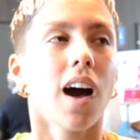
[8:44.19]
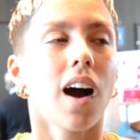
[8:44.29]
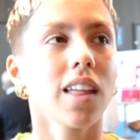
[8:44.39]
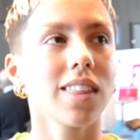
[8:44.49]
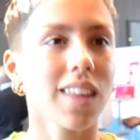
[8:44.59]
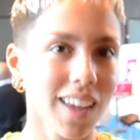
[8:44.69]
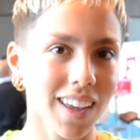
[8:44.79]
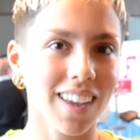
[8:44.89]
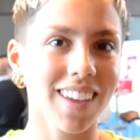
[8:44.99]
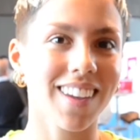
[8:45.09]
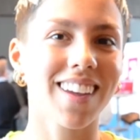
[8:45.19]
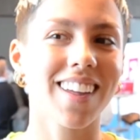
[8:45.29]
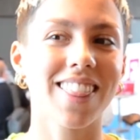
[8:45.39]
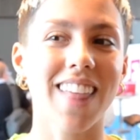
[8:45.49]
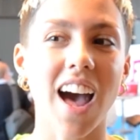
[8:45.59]
I think
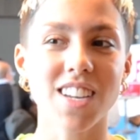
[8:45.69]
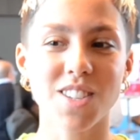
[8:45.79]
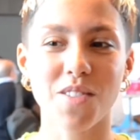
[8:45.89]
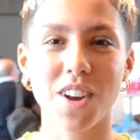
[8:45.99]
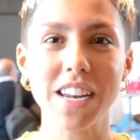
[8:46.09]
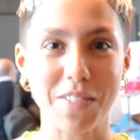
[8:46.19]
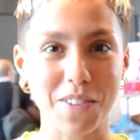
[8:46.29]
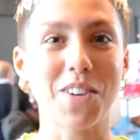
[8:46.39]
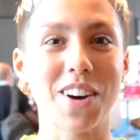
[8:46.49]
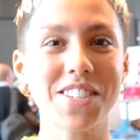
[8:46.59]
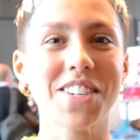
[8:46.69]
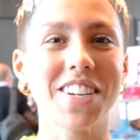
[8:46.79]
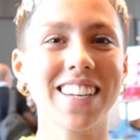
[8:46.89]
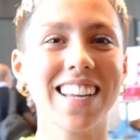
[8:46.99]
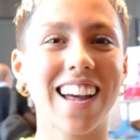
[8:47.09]
that is a really difficult
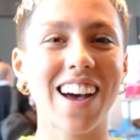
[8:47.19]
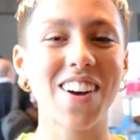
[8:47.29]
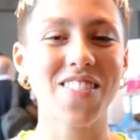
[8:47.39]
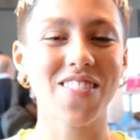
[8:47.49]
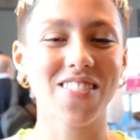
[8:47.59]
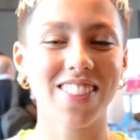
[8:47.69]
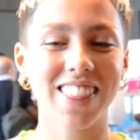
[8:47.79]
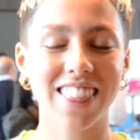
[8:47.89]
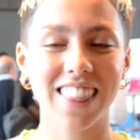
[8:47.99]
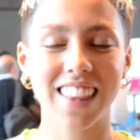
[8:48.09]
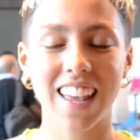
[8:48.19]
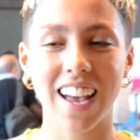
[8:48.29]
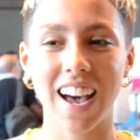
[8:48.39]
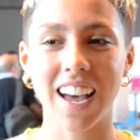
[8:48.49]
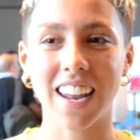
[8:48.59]
question. And
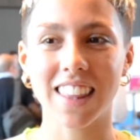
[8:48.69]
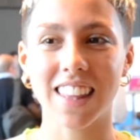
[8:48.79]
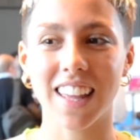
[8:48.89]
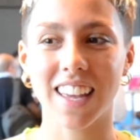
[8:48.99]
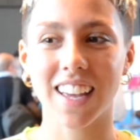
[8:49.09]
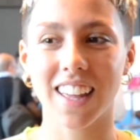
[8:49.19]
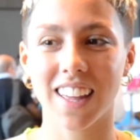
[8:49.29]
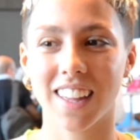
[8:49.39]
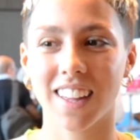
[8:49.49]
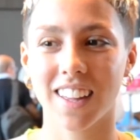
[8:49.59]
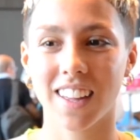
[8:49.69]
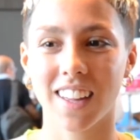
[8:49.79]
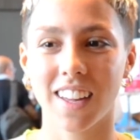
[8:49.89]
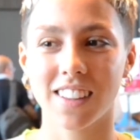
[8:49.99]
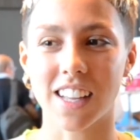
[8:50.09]
I think
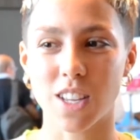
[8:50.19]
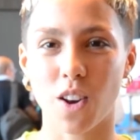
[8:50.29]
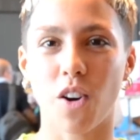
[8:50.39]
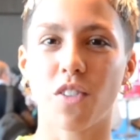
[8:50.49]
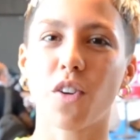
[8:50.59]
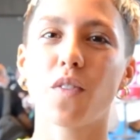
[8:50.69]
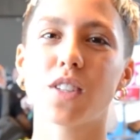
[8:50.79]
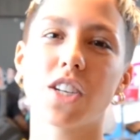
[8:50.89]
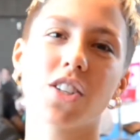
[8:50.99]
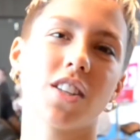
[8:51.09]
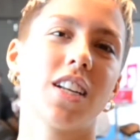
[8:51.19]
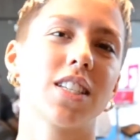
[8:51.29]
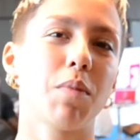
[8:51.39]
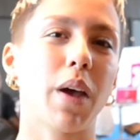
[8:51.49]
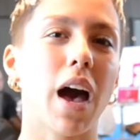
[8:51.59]
there's a lot of conversation that
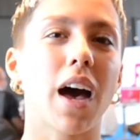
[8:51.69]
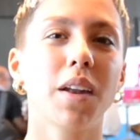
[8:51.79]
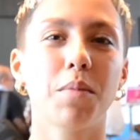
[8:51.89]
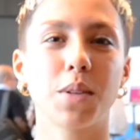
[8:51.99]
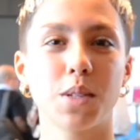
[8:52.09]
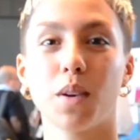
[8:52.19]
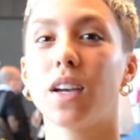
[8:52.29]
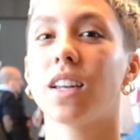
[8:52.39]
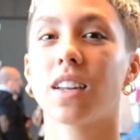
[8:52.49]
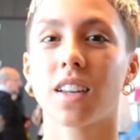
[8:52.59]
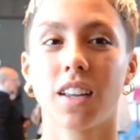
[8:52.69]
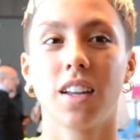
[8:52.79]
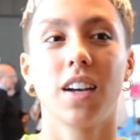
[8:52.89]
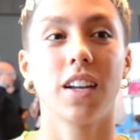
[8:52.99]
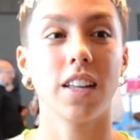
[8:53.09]
needs to be had between
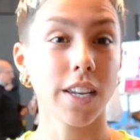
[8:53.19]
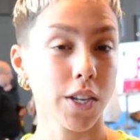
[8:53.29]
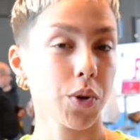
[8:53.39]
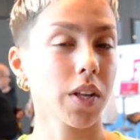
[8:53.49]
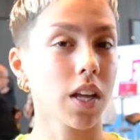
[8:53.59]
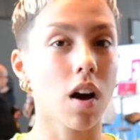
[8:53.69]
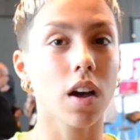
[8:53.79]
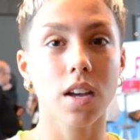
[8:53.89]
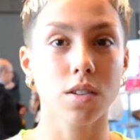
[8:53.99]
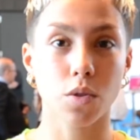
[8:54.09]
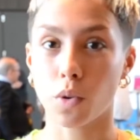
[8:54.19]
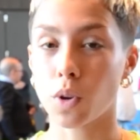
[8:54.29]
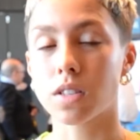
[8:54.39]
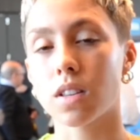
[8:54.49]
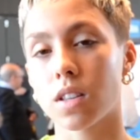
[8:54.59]
the industry and the artist, or the
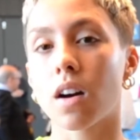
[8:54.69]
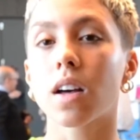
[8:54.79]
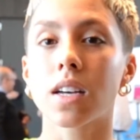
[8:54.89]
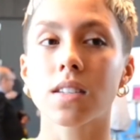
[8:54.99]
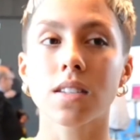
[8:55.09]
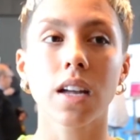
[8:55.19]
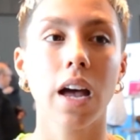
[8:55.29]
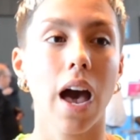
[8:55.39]
audience and the artist.